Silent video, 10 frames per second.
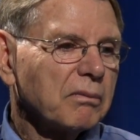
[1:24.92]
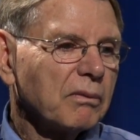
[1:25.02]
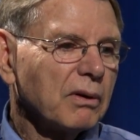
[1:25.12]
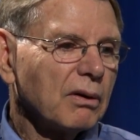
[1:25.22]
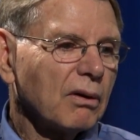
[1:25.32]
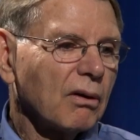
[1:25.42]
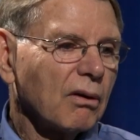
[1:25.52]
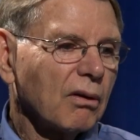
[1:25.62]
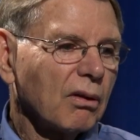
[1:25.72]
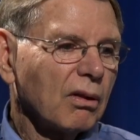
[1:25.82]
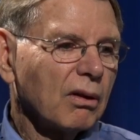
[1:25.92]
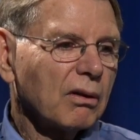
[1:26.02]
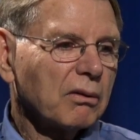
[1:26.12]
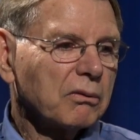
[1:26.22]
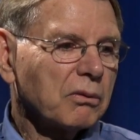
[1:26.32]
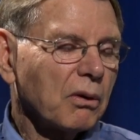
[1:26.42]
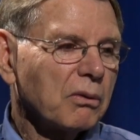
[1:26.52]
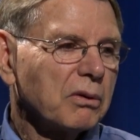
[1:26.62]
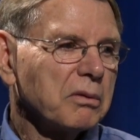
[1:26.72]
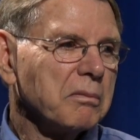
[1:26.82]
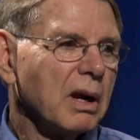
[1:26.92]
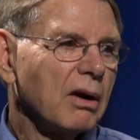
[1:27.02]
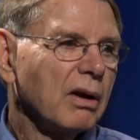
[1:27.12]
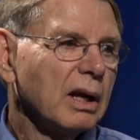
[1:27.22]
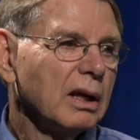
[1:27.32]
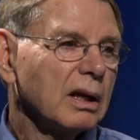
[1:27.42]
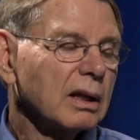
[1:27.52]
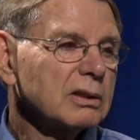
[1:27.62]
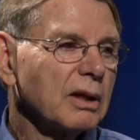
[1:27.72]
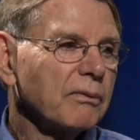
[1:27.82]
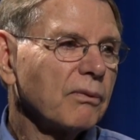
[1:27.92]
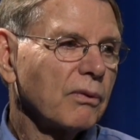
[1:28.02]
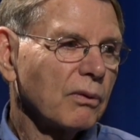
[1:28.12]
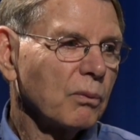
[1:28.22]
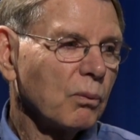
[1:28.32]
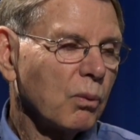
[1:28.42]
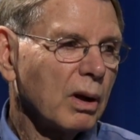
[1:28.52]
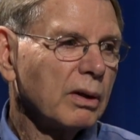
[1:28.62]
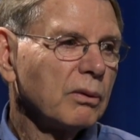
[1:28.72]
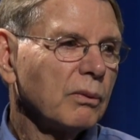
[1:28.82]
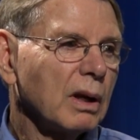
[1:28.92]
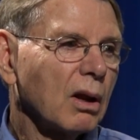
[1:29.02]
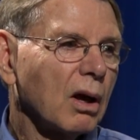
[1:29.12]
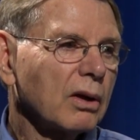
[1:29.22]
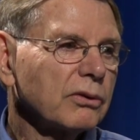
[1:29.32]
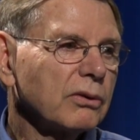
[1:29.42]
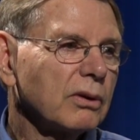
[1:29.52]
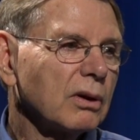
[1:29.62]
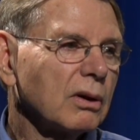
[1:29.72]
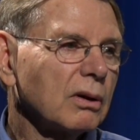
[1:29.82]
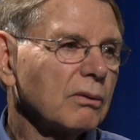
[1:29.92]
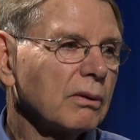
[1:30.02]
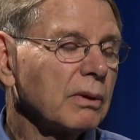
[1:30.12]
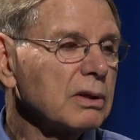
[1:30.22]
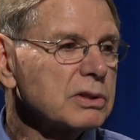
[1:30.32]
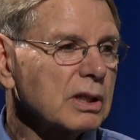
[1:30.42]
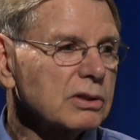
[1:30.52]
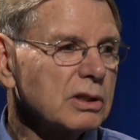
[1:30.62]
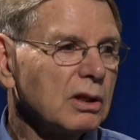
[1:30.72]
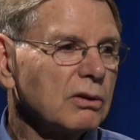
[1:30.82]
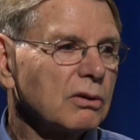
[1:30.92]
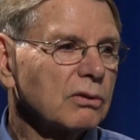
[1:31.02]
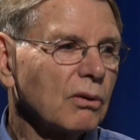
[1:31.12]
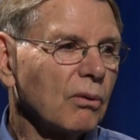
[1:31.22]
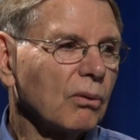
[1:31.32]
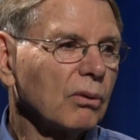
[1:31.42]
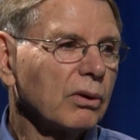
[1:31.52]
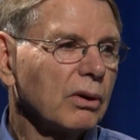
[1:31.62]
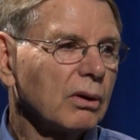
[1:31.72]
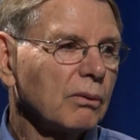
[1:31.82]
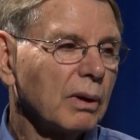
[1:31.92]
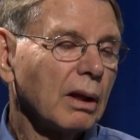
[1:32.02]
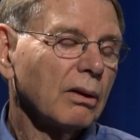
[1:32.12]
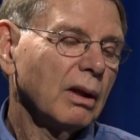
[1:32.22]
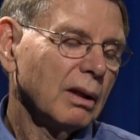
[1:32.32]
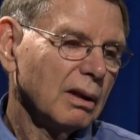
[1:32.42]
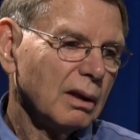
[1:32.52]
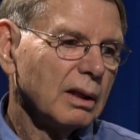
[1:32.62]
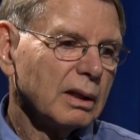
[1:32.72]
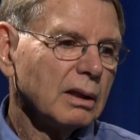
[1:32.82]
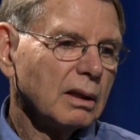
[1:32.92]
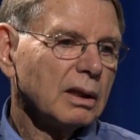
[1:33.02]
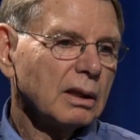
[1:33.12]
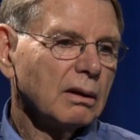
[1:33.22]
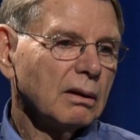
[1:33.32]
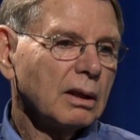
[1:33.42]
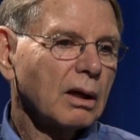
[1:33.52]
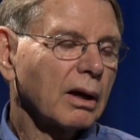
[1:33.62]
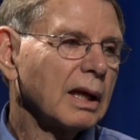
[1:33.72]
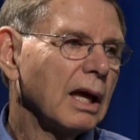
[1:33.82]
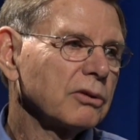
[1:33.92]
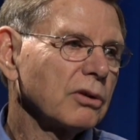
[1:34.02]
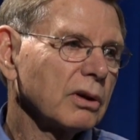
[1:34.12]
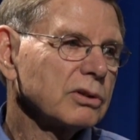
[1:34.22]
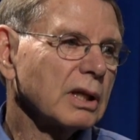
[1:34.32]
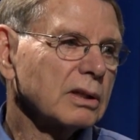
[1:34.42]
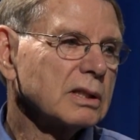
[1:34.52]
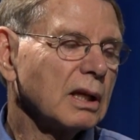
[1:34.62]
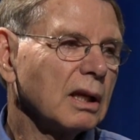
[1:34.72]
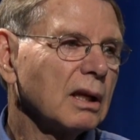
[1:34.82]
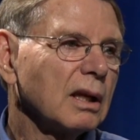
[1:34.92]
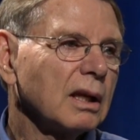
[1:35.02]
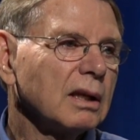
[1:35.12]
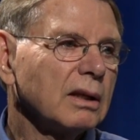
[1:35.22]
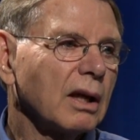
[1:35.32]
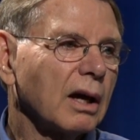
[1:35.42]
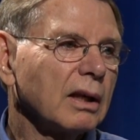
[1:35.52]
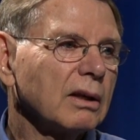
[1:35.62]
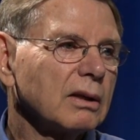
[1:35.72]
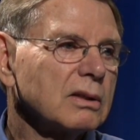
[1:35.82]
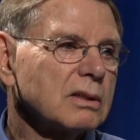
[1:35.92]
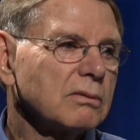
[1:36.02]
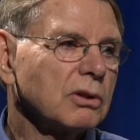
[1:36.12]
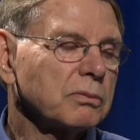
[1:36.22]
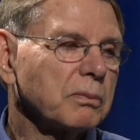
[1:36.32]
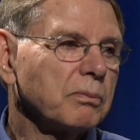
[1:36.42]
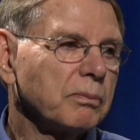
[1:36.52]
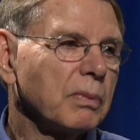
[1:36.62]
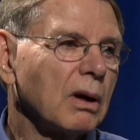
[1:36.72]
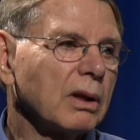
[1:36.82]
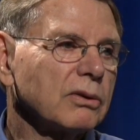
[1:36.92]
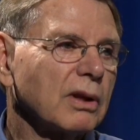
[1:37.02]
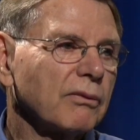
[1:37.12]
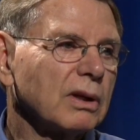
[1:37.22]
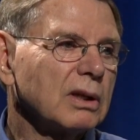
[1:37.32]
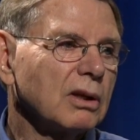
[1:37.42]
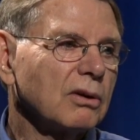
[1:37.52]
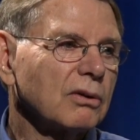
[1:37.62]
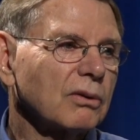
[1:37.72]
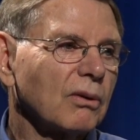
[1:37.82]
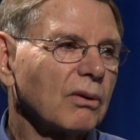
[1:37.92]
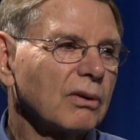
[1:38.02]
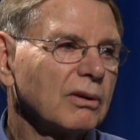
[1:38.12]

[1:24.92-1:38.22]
They're all grown and married, except for one we lost when he was 16 years old. Well, he got cancer at 16, and he died at just barely 17 years old.